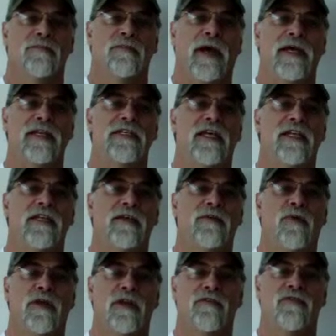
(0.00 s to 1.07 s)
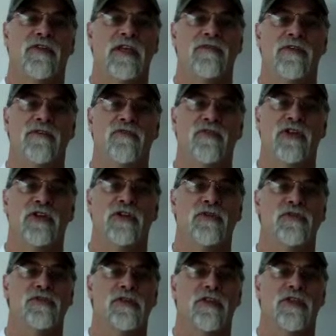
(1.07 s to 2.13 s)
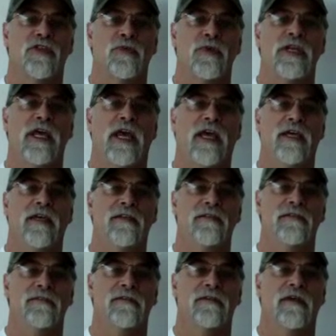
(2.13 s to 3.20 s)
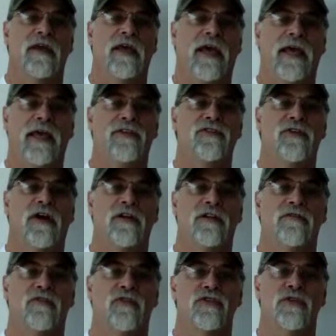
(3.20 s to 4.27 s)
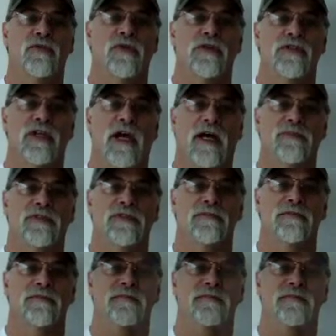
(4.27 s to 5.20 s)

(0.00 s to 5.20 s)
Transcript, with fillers: By attending one of E V four U's three-day hands-on conversion workshops,